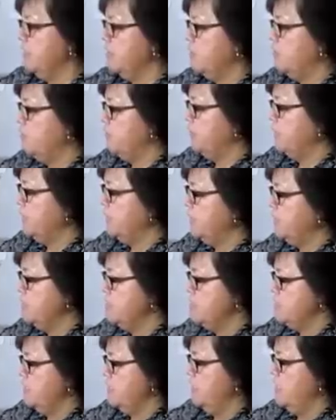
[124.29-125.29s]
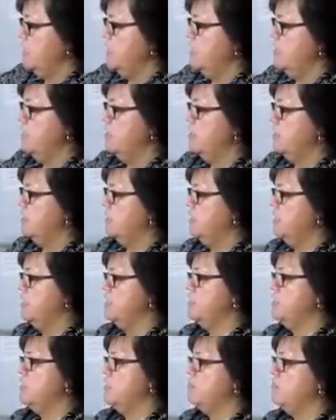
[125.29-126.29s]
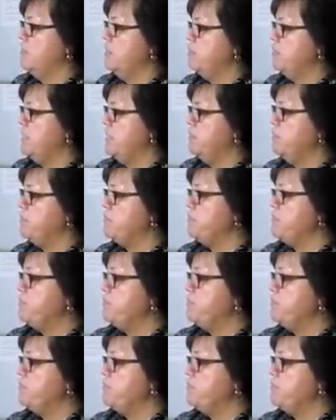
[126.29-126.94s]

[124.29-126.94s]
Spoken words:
quick and easy cuts on ribbon,